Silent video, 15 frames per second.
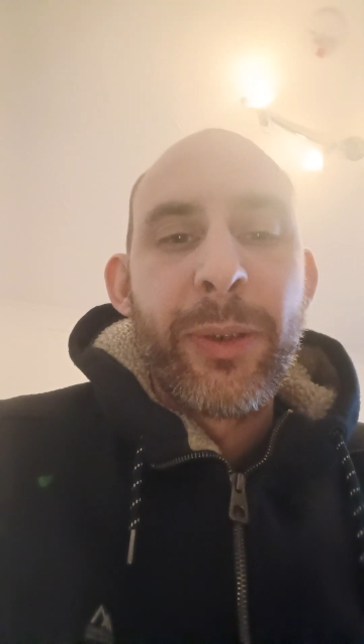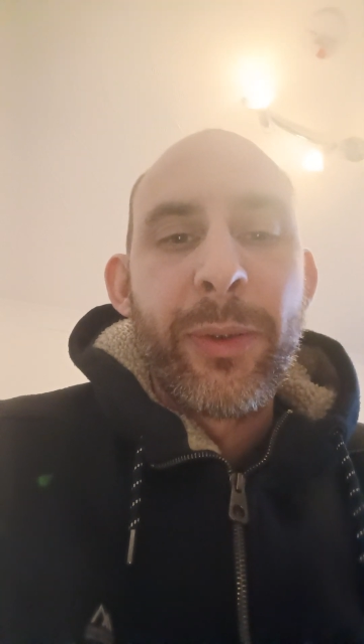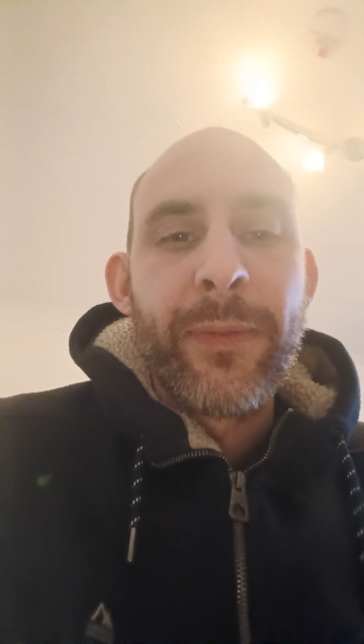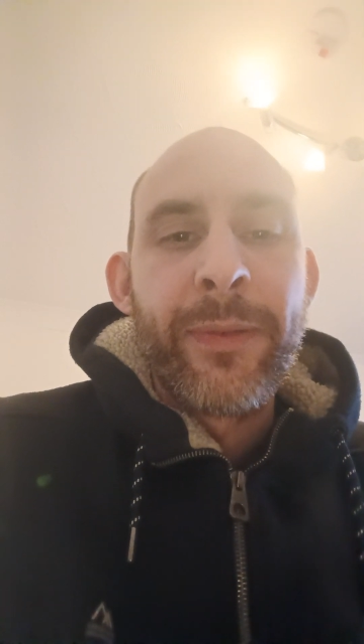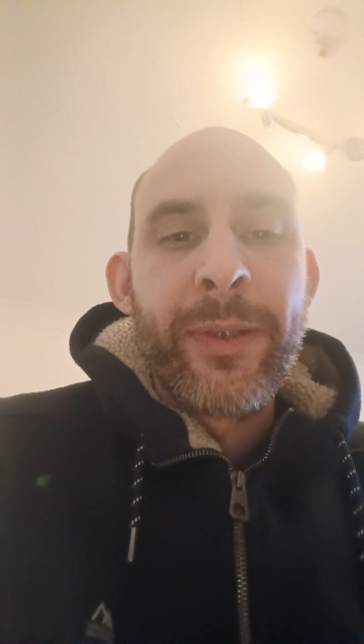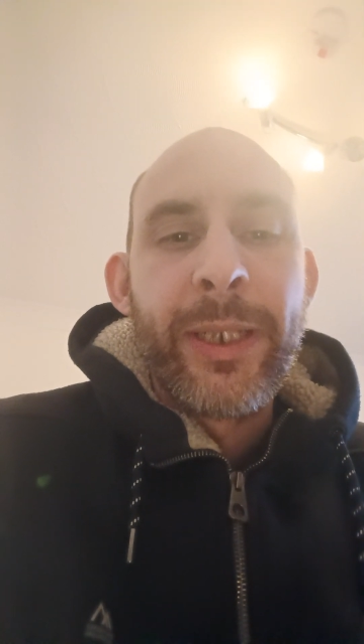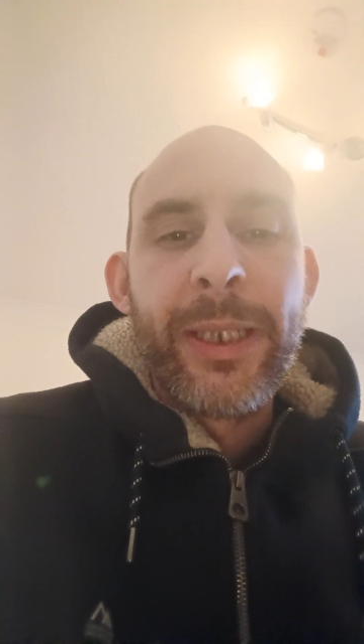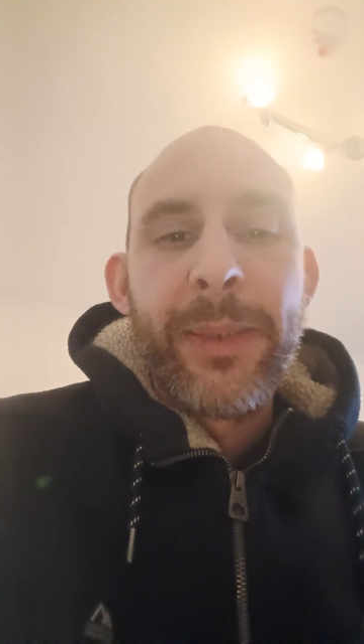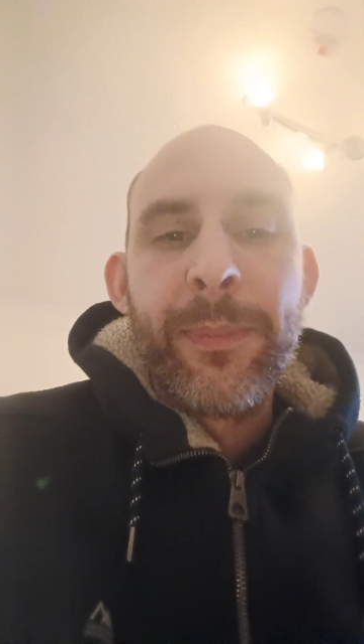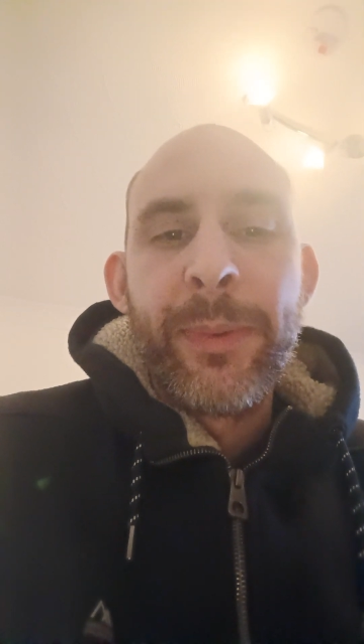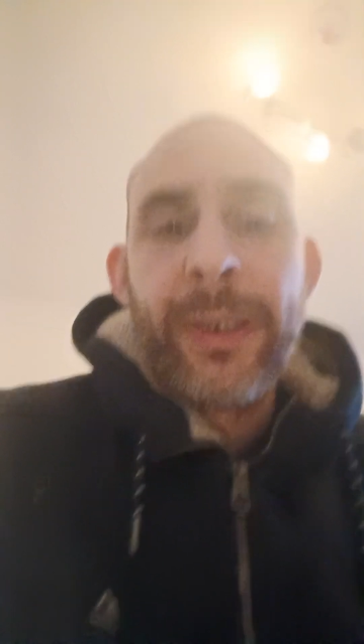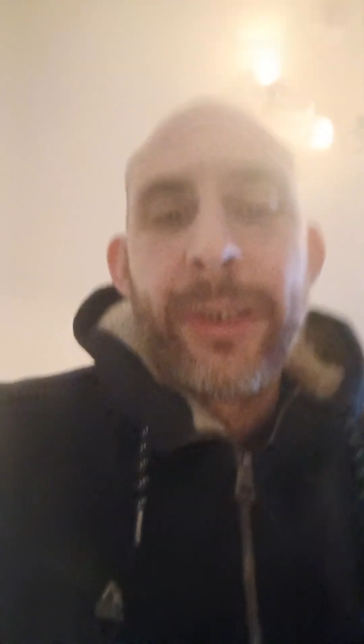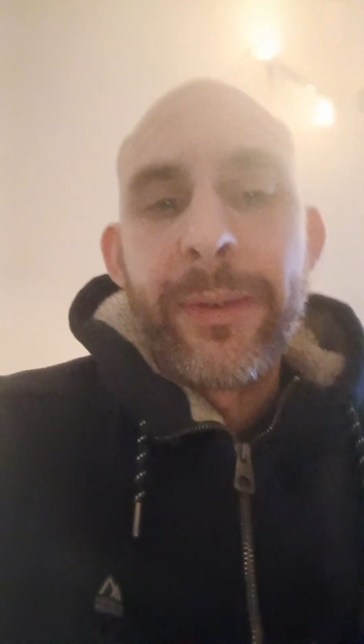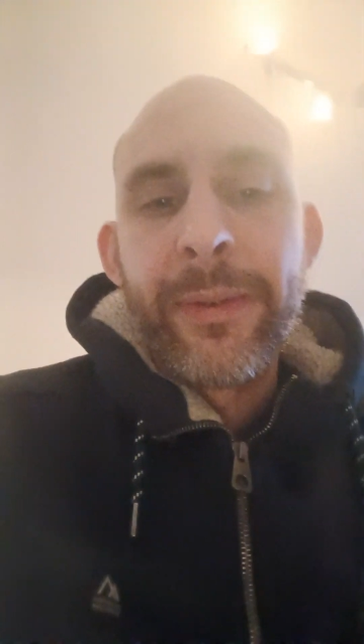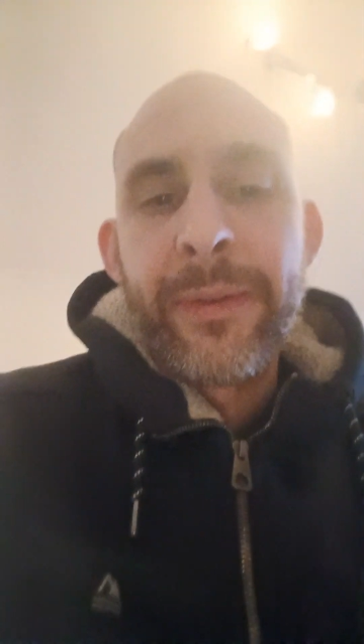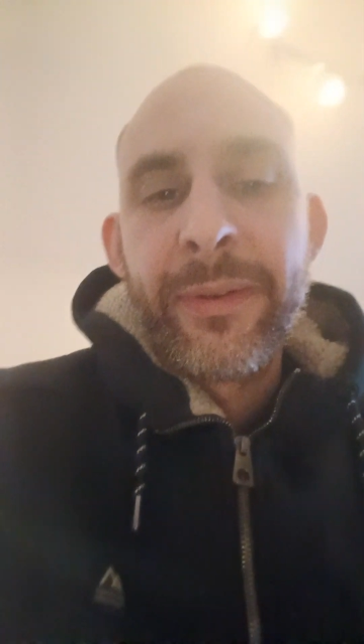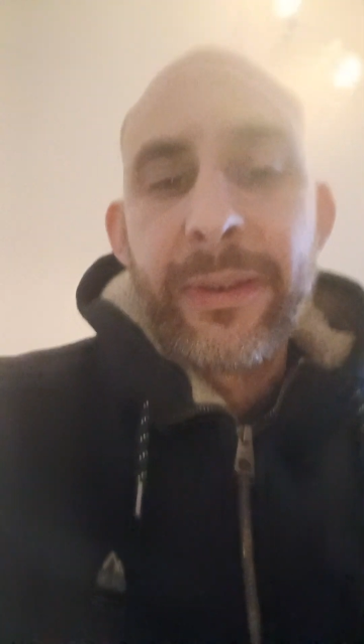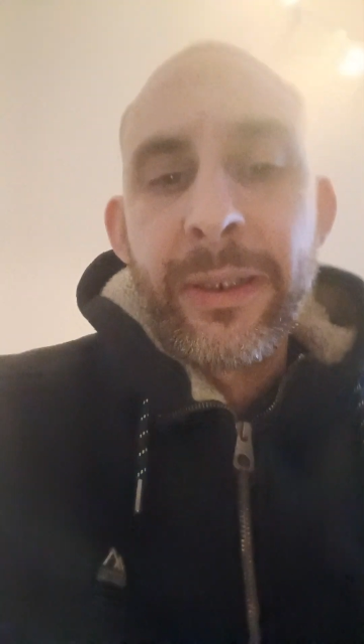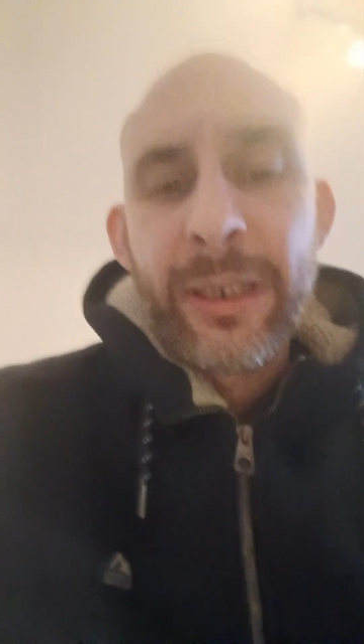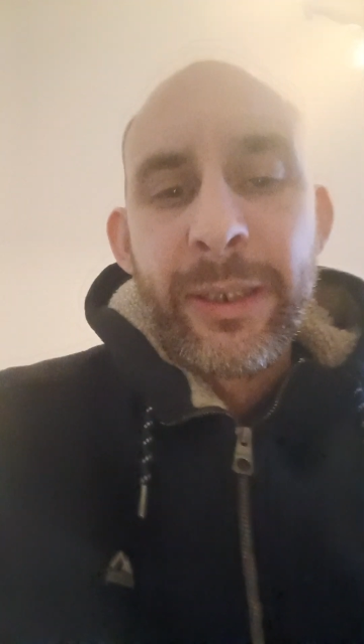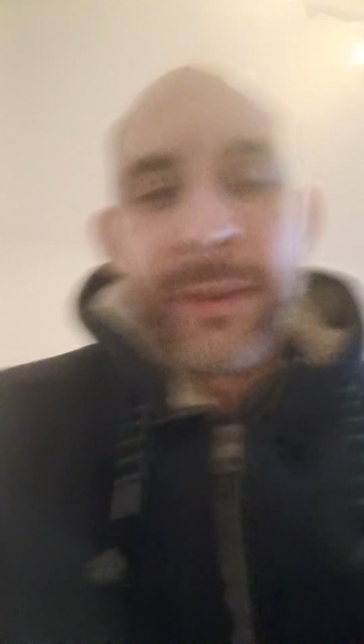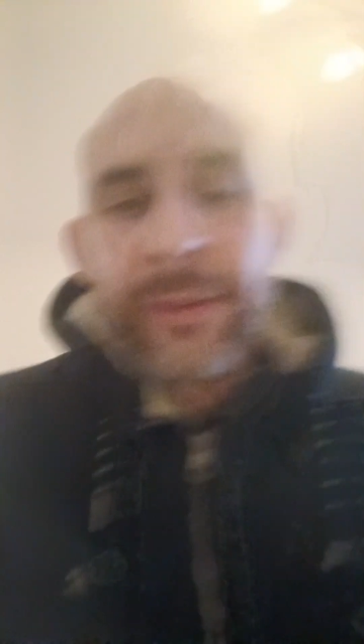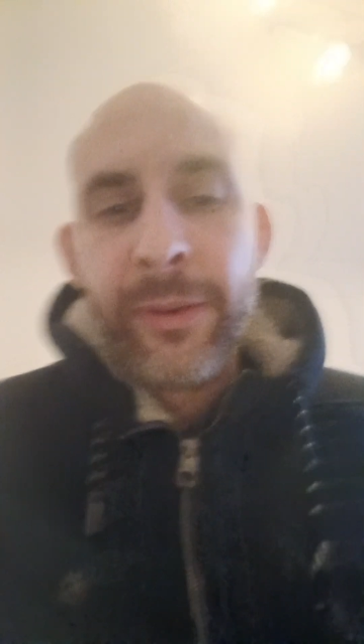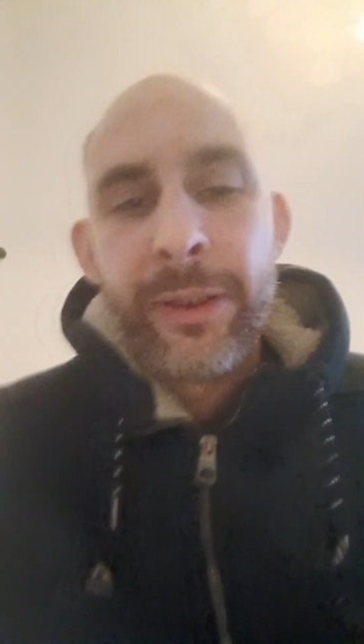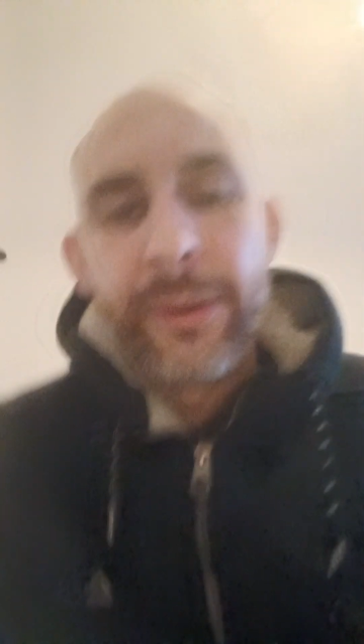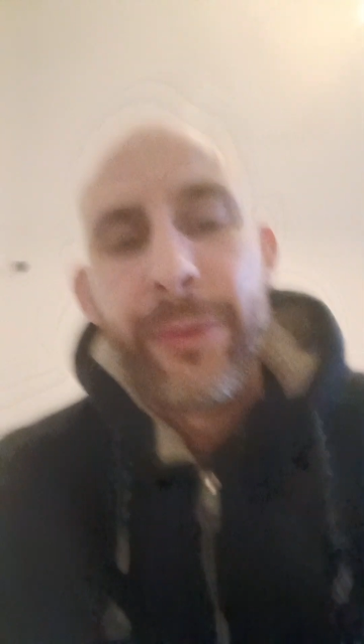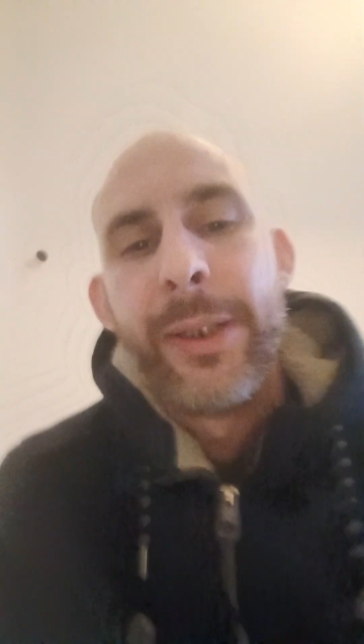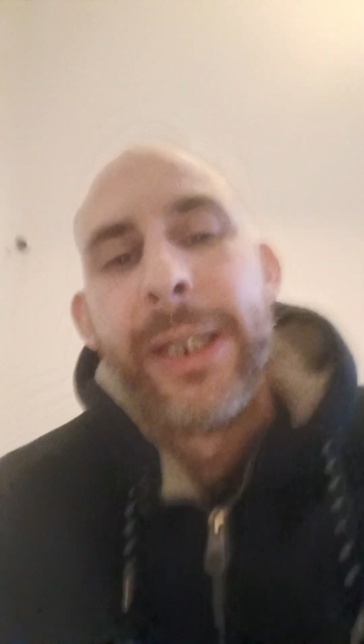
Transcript: quite funny, but I don't know.